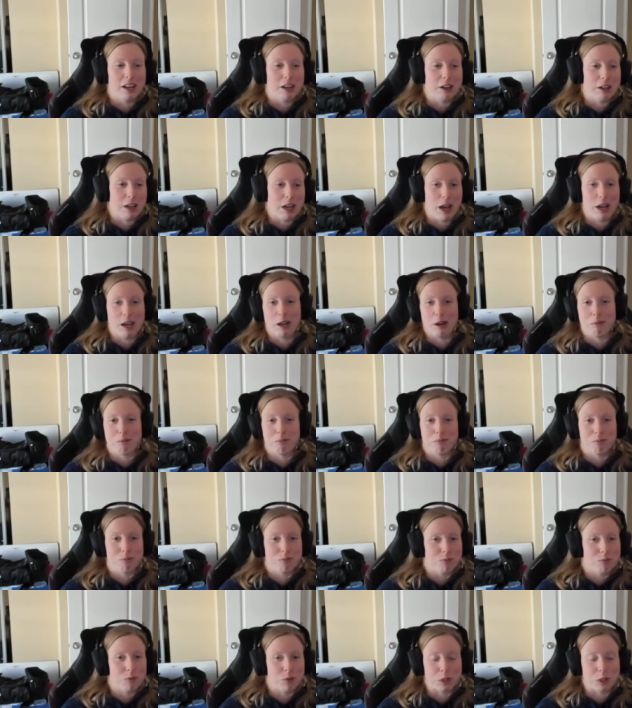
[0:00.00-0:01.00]
again, I'm
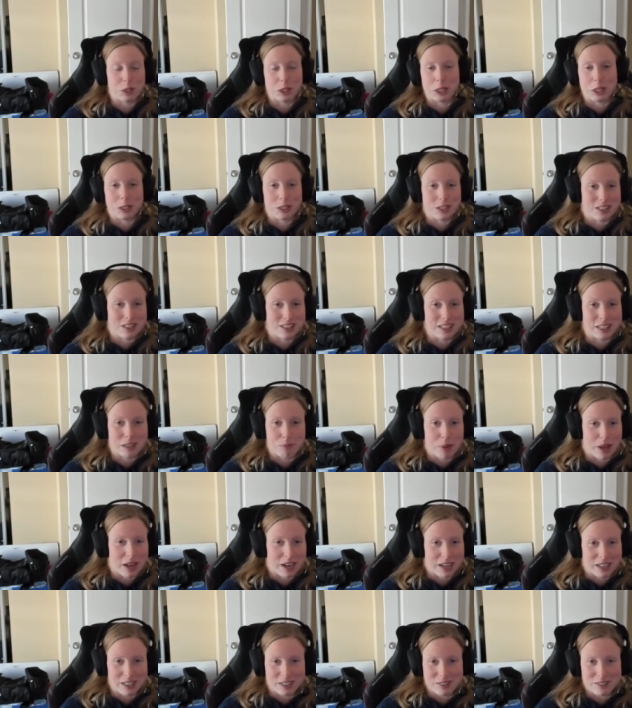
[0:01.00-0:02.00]
ridiculously
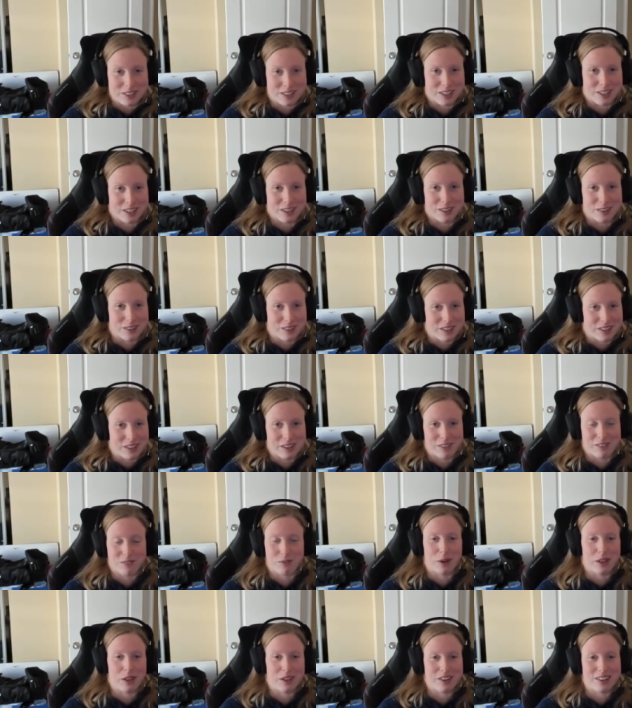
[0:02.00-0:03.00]
competitive. So
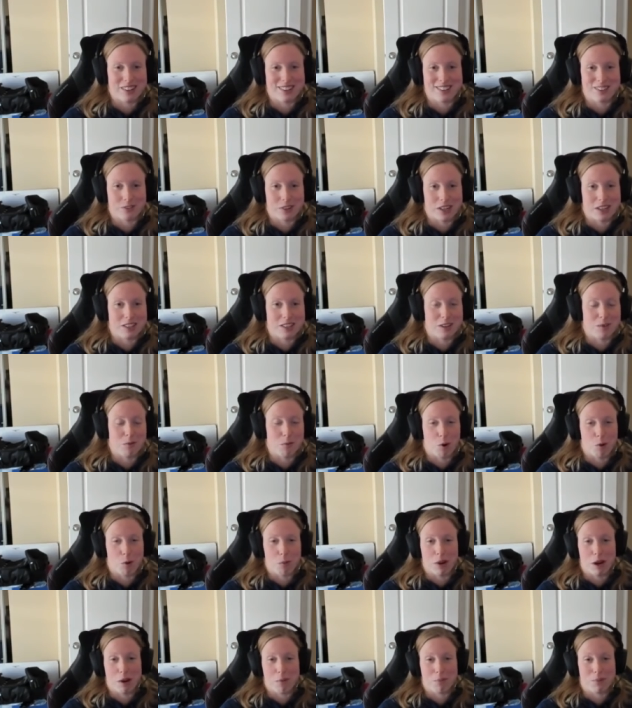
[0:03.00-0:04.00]
whether it's racing
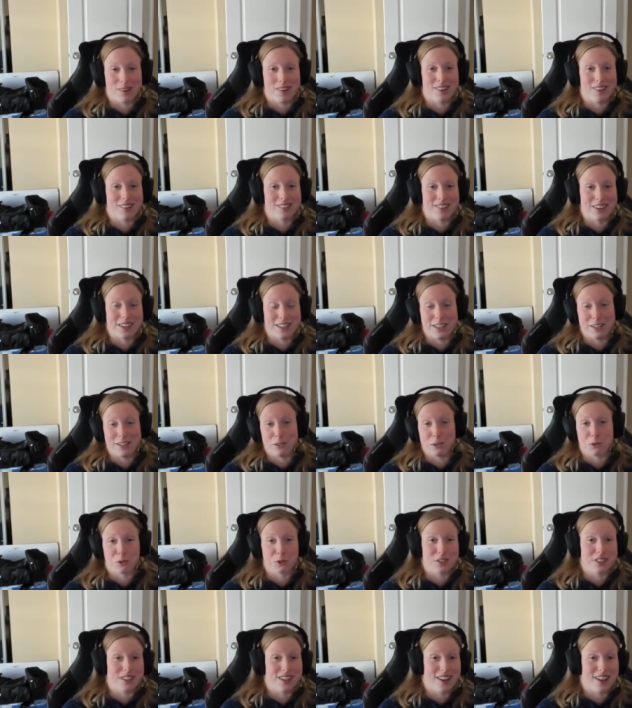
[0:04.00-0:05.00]
warm up or racing the
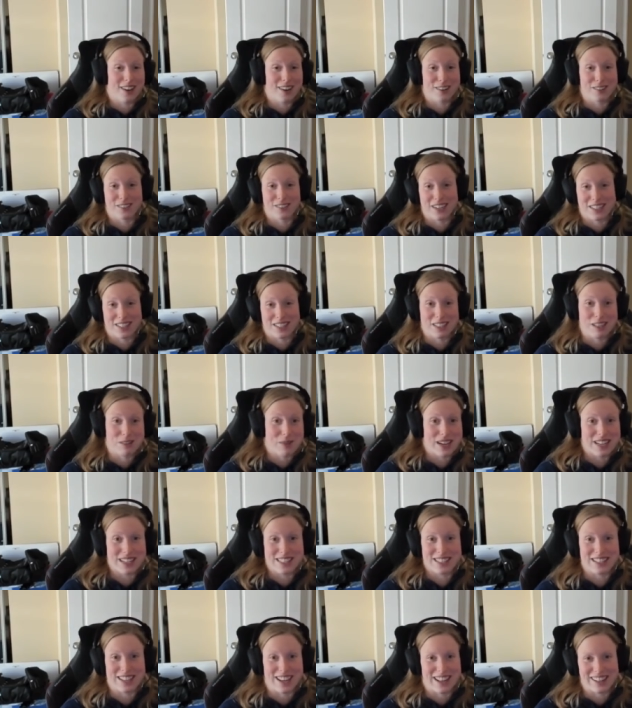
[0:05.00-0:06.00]
drill set or racing the
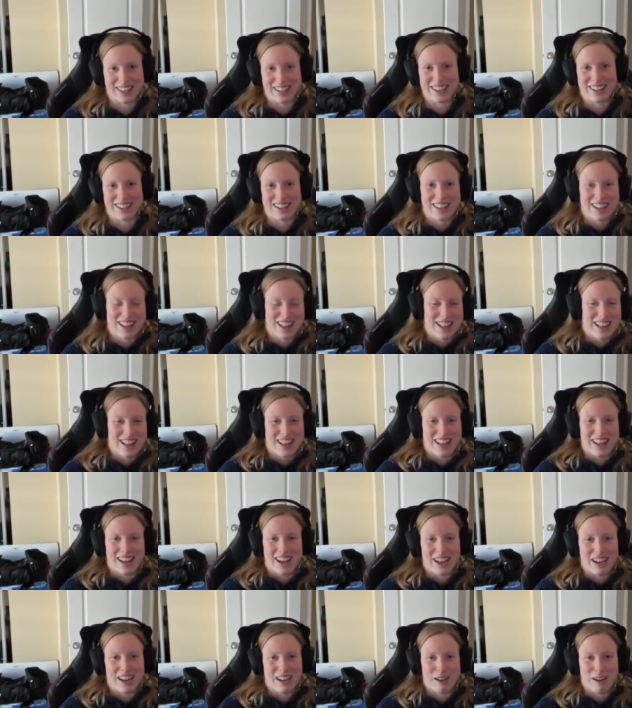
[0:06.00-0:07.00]
main set, like
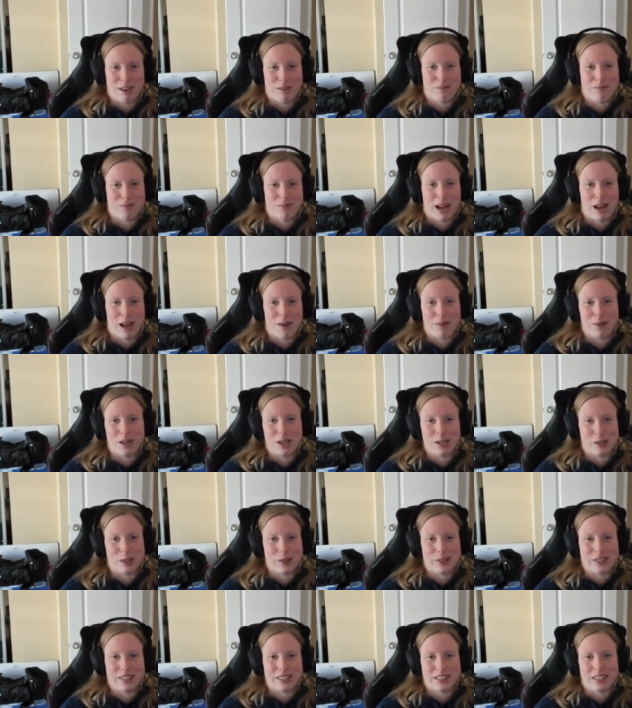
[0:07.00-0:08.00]
um, I'm gonna
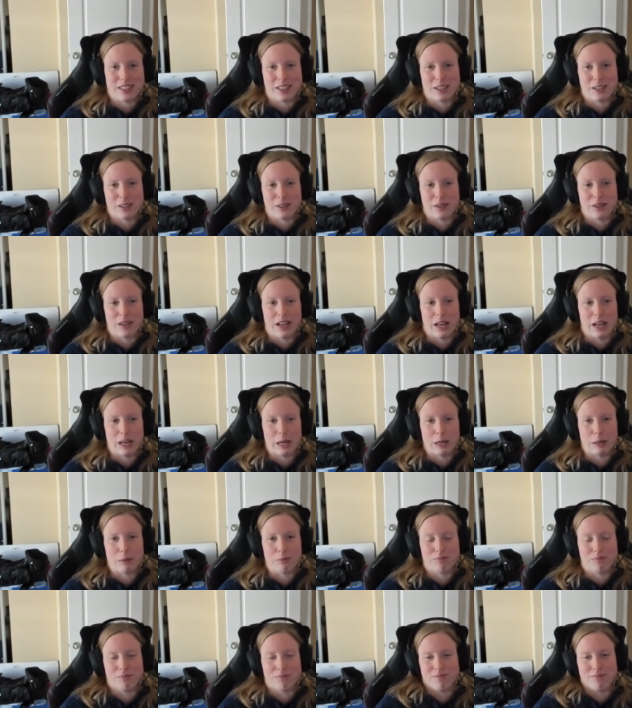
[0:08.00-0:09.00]
do it. So
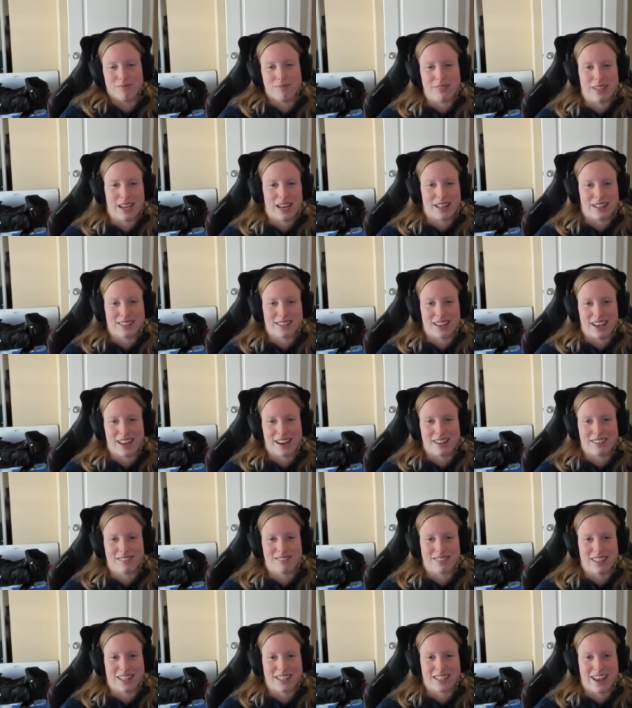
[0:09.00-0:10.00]
um, yeah, that's kind of
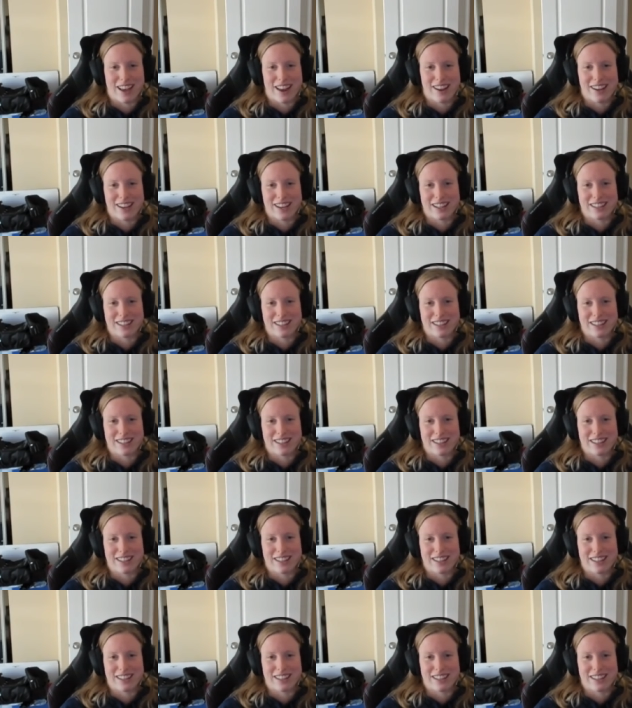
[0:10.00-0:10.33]
that's kind of